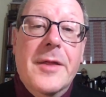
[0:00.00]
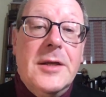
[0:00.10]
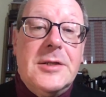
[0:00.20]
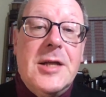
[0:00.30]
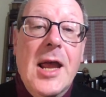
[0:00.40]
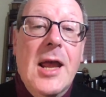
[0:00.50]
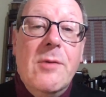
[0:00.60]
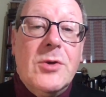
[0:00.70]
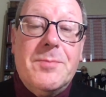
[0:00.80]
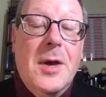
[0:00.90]
this tay
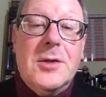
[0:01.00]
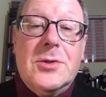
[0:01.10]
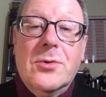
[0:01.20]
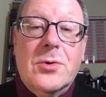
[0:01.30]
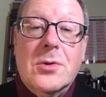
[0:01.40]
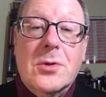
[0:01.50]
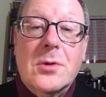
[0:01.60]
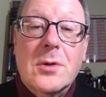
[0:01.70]
was but a soch.